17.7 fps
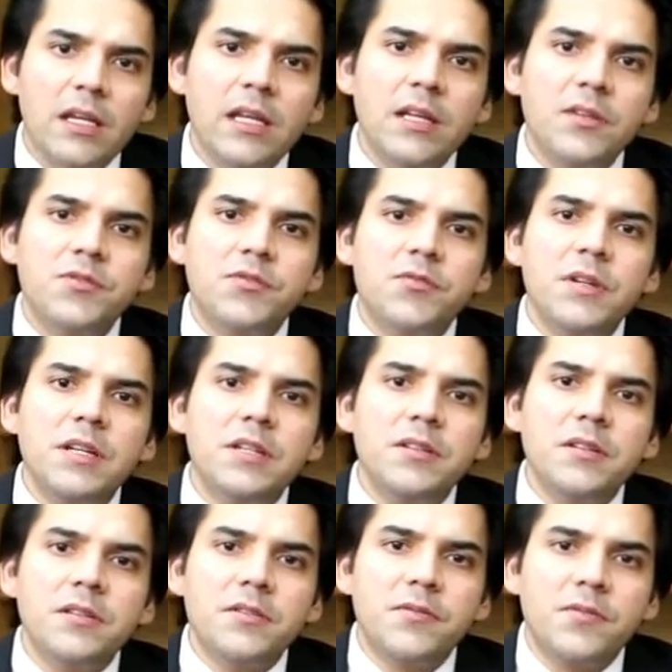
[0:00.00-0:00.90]
and his
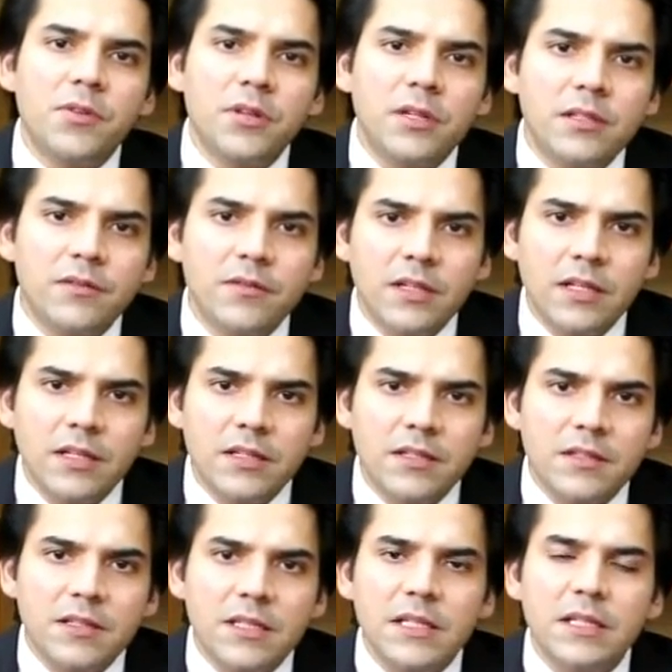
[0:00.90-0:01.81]
reasons for giving
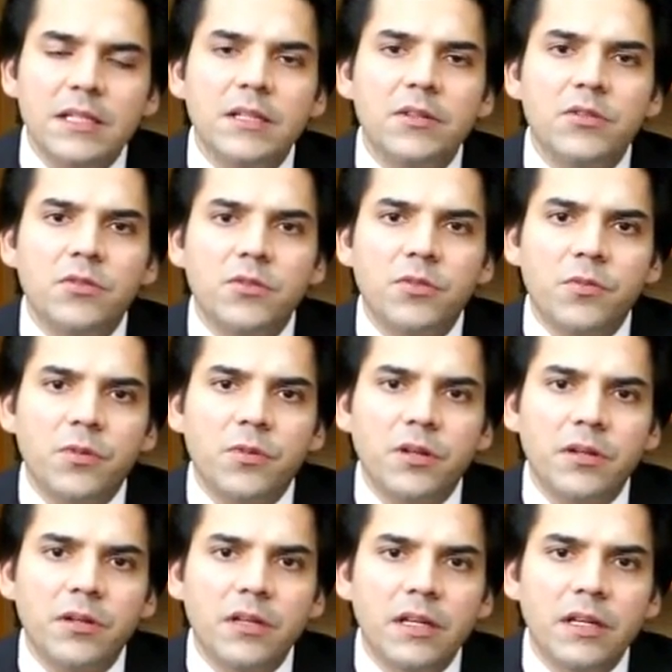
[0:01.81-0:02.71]
a dissenting note
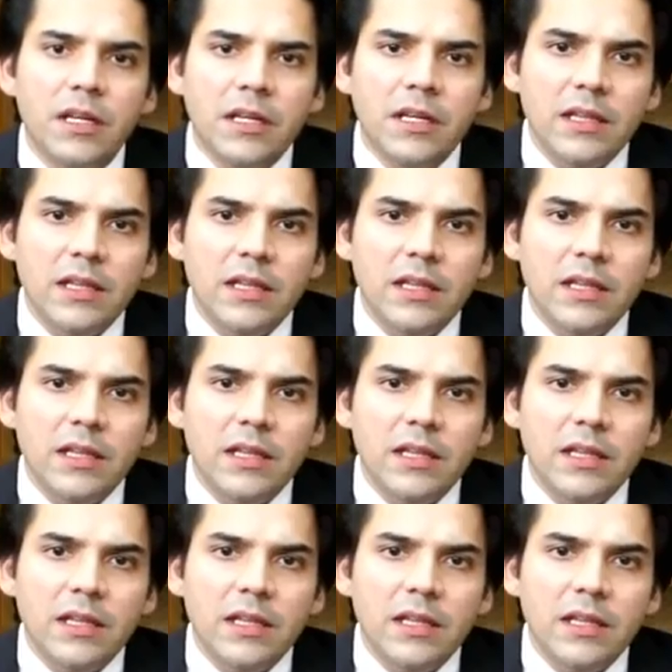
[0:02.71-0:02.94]
were